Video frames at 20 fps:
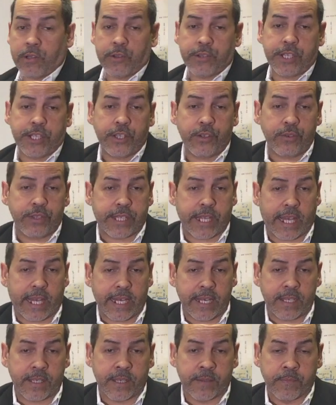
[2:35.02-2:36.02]
only use
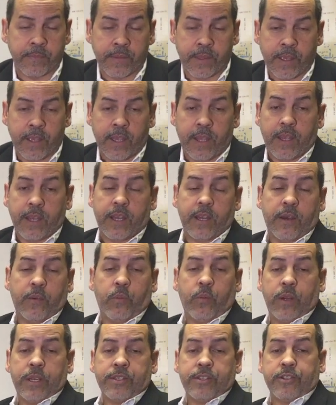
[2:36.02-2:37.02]
that
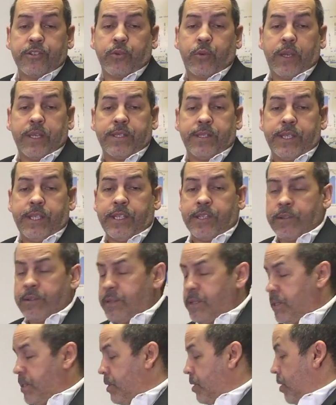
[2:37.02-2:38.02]
once or twice a year.
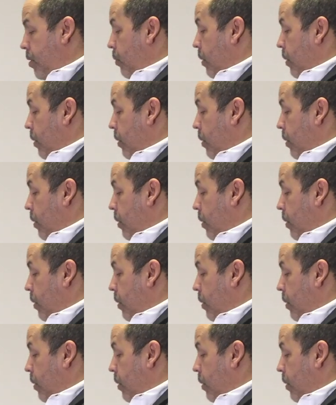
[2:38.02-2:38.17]
So you